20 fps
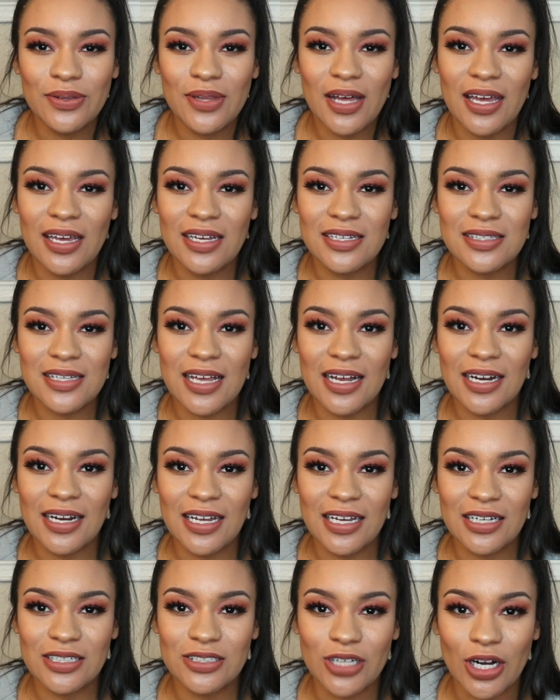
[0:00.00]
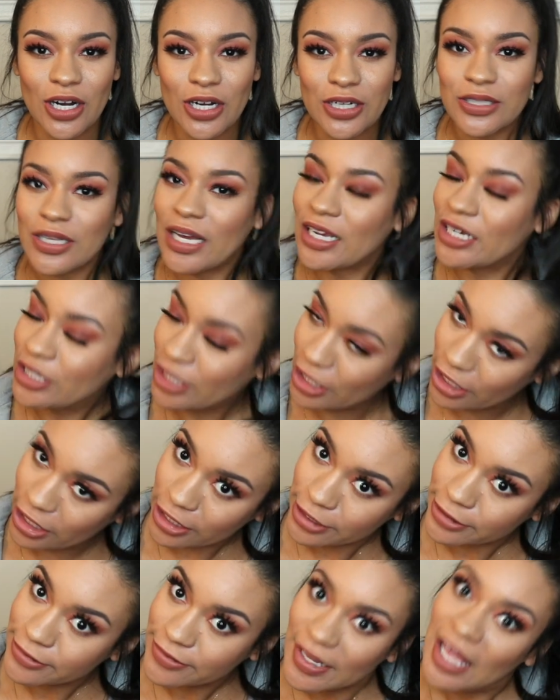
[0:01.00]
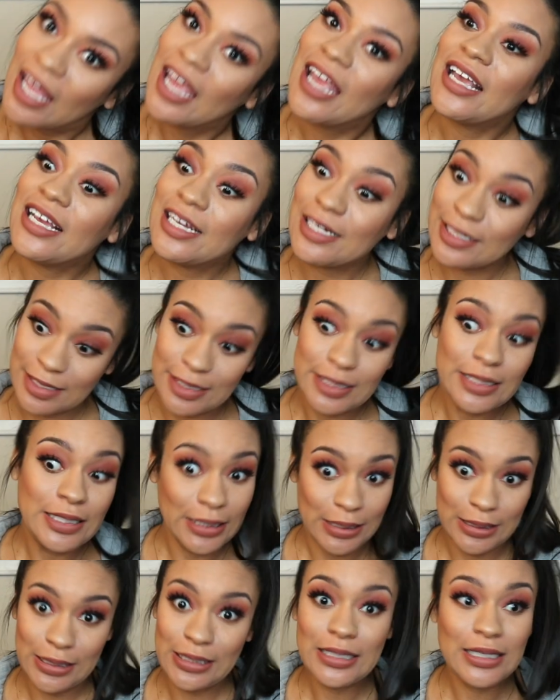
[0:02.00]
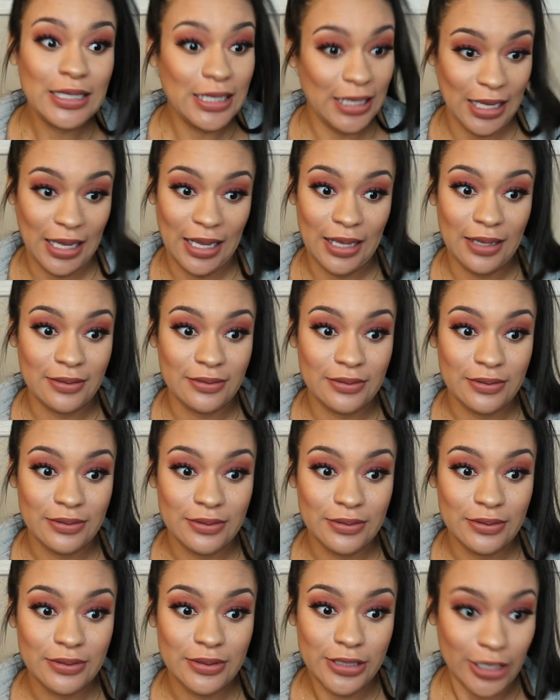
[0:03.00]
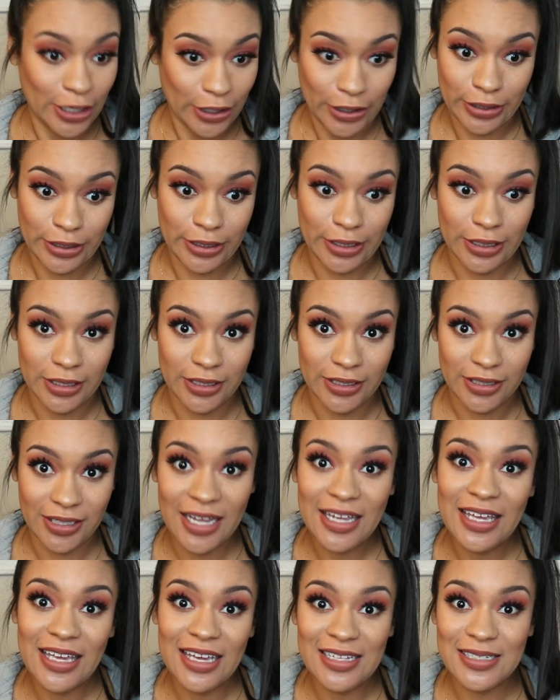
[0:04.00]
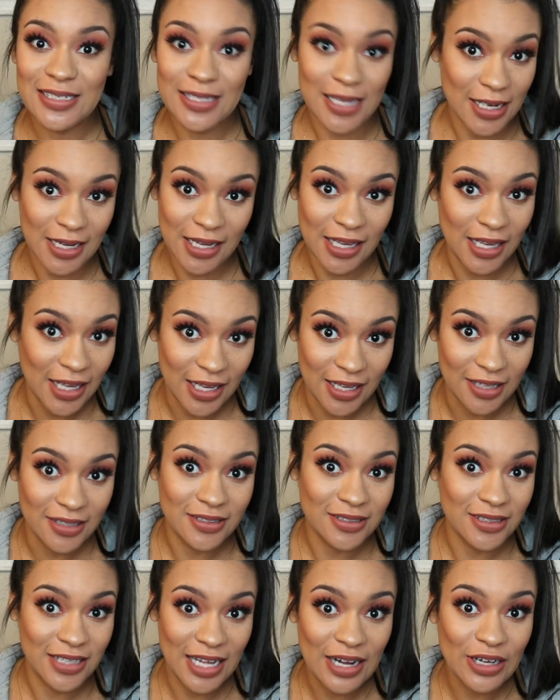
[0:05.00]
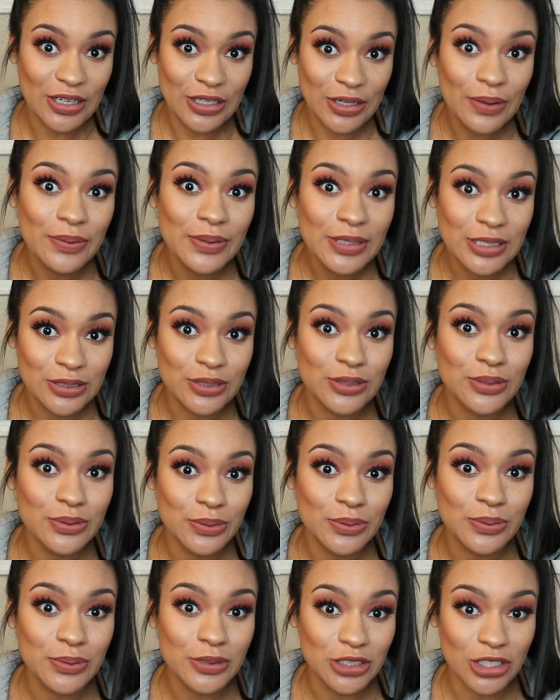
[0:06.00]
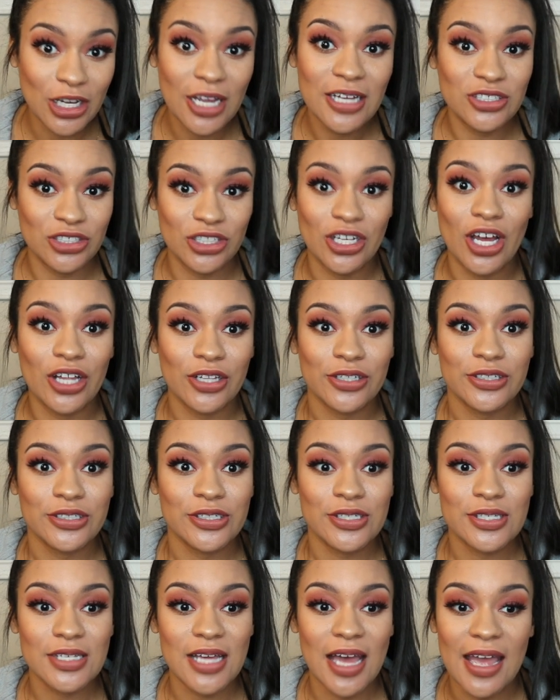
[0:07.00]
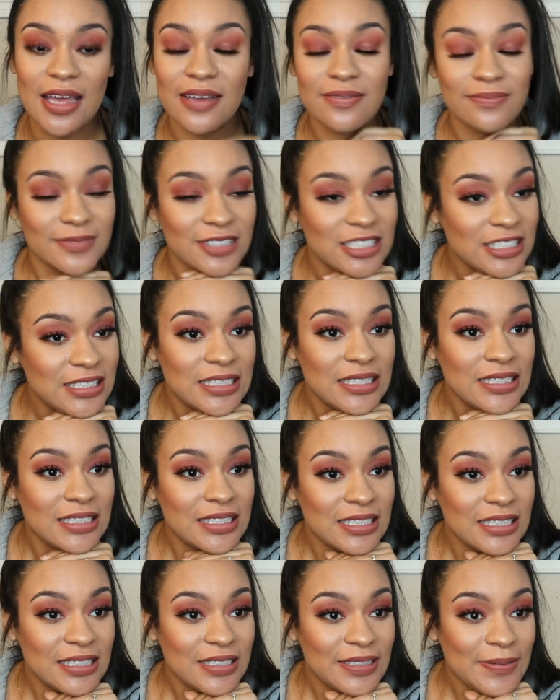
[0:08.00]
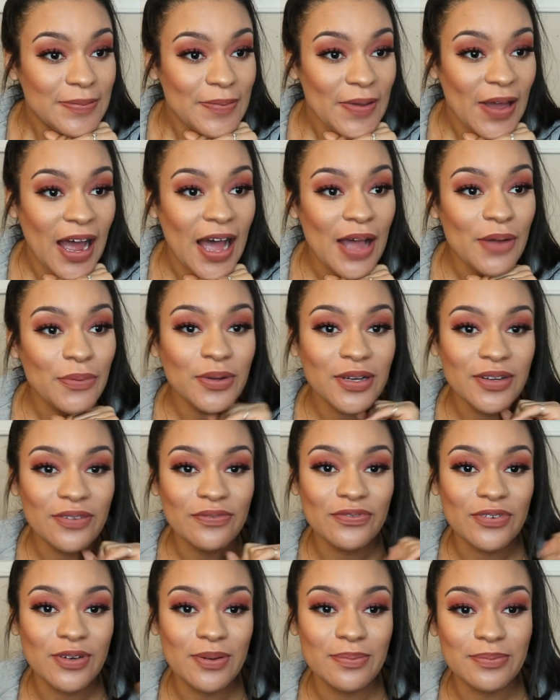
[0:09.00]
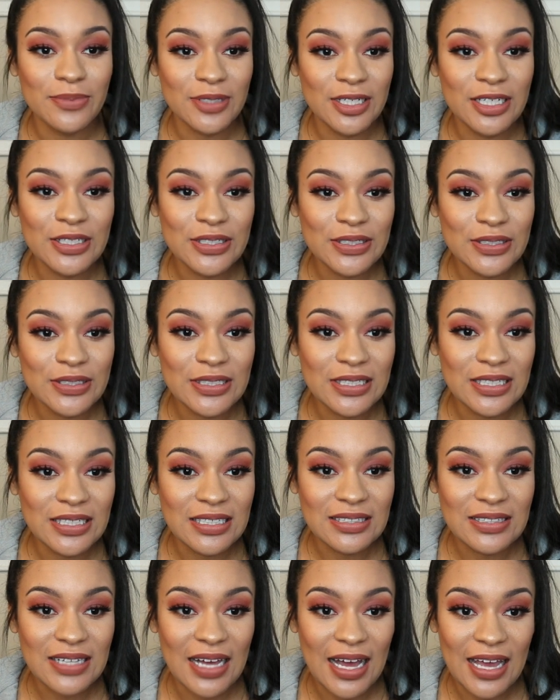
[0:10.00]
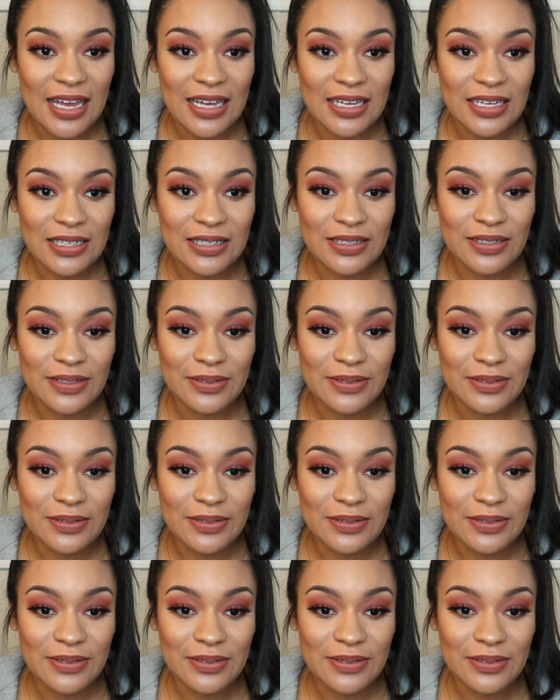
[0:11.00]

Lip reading: that it's gonna get dark, like girl, it's gonna get dark. Like it's gonna get, they are going to change colors. Like I went from literally like,